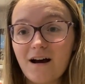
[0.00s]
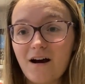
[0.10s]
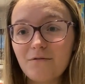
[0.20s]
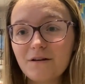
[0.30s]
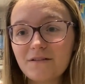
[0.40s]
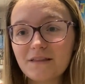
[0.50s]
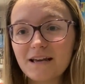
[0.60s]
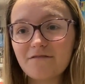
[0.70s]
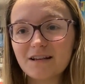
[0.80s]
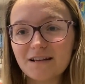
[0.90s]
I want to
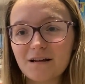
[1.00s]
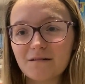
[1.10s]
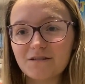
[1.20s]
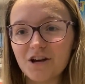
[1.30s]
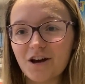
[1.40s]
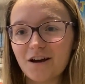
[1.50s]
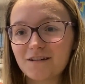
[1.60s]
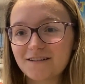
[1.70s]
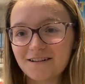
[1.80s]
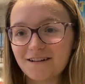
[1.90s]
think of it as like
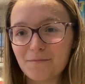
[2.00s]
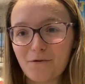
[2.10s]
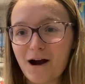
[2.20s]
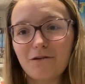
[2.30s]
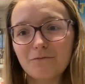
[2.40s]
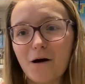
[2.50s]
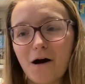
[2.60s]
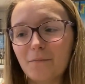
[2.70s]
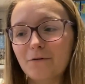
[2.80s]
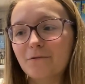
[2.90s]
dirt, like brown
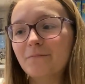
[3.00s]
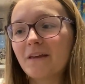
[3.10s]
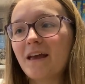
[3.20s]
marble.